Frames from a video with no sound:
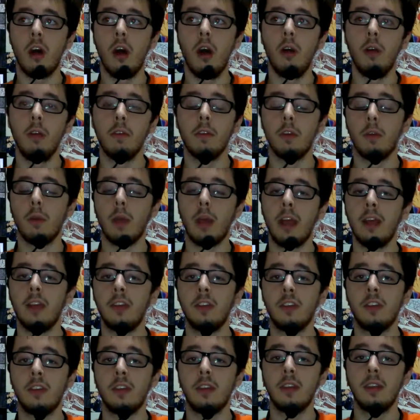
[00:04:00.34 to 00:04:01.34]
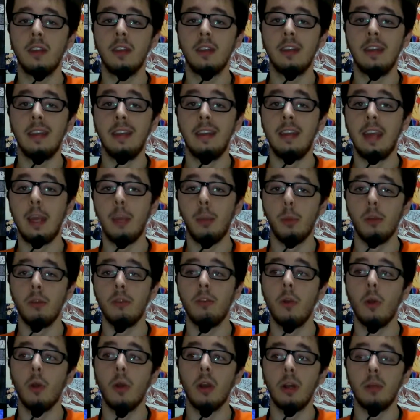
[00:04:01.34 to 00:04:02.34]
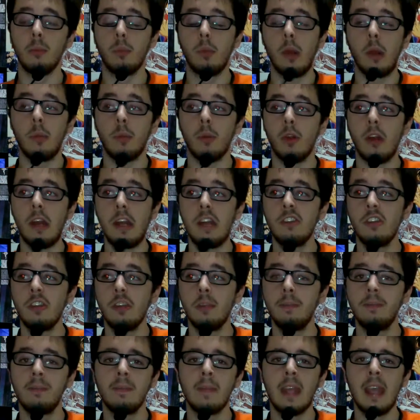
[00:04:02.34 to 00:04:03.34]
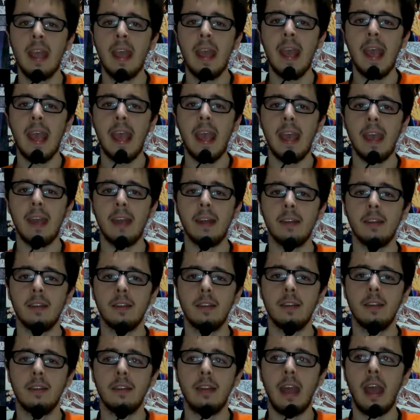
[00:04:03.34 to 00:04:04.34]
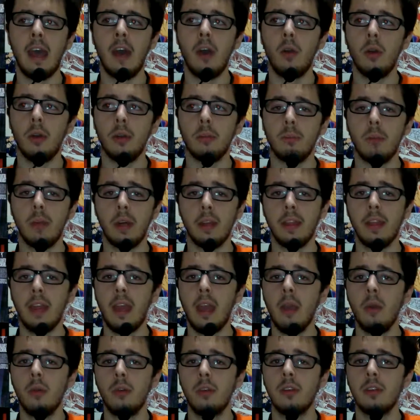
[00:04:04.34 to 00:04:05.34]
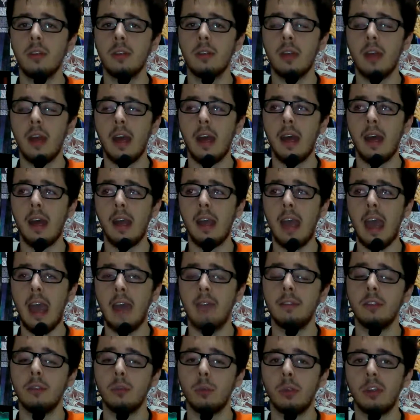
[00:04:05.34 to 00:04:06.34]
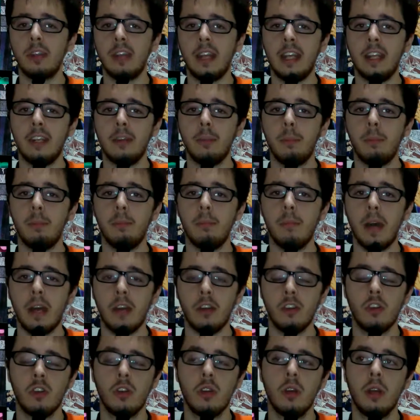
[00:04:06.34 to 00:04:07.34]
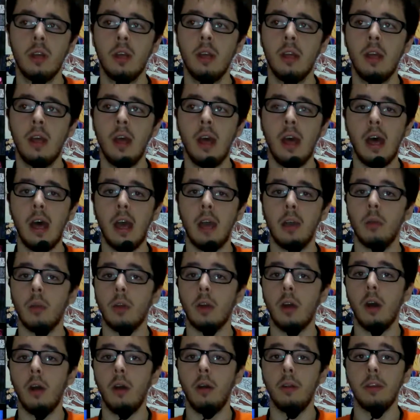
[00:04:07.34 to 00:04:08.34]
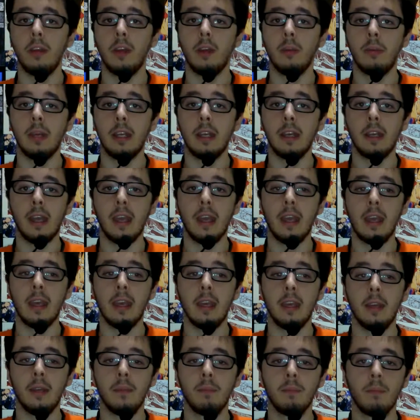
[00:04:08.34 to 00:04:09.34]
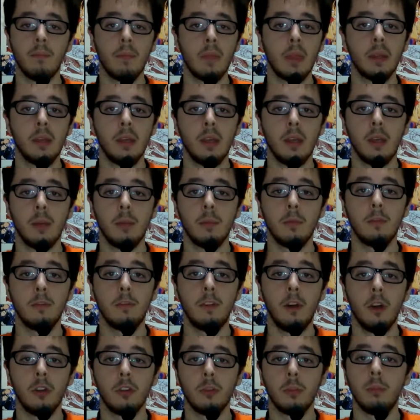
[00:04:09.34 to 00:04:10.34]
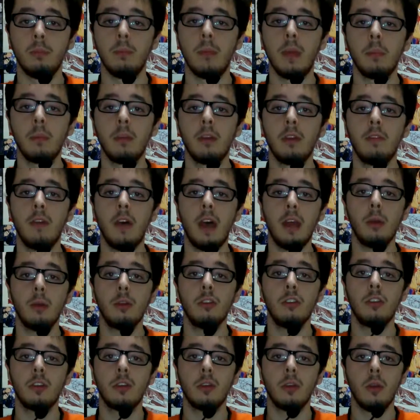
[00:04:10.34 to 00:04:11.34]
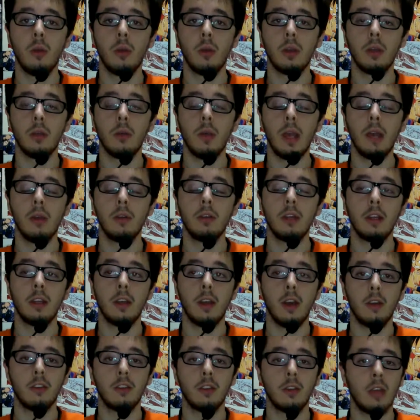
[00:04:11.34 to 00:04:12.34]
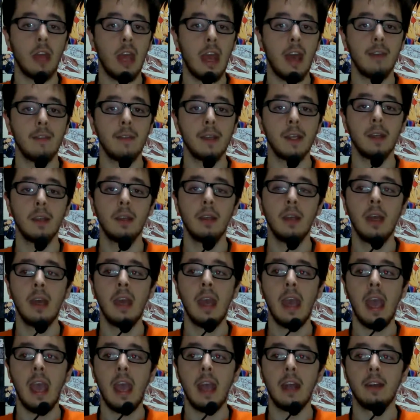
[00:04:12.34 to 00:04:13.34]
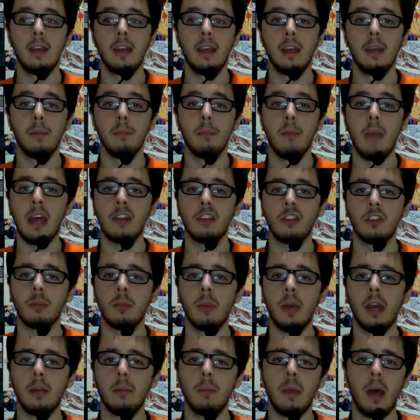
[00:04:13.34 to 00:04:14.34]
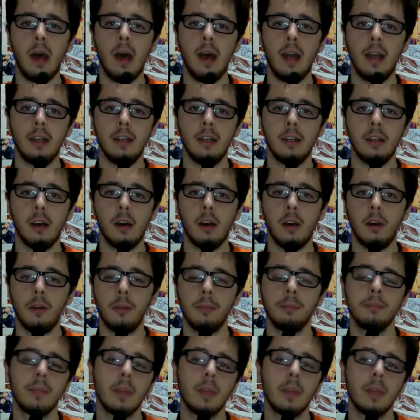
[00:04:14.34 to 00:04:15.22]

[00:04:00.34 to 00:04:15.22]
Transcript: all of Arise the day before in preparation, and now a month out, I haven't retained much. I recall there being a false memory virus going around and causing havoc, and a mastermind behind it all.